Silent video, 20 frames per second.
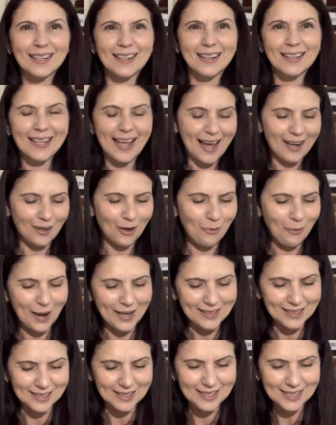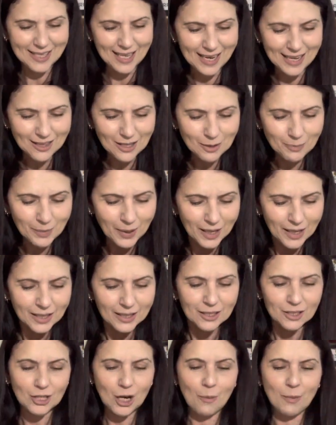and I cannot wait to see them.
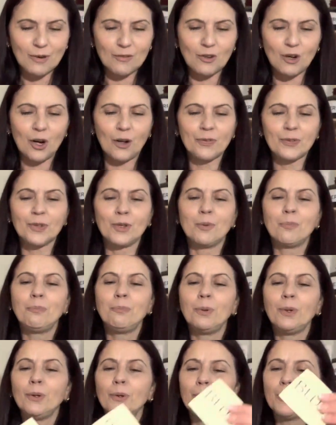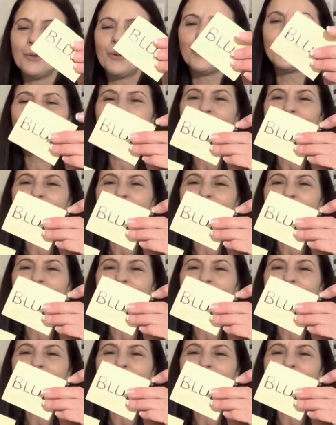So we've got the blue,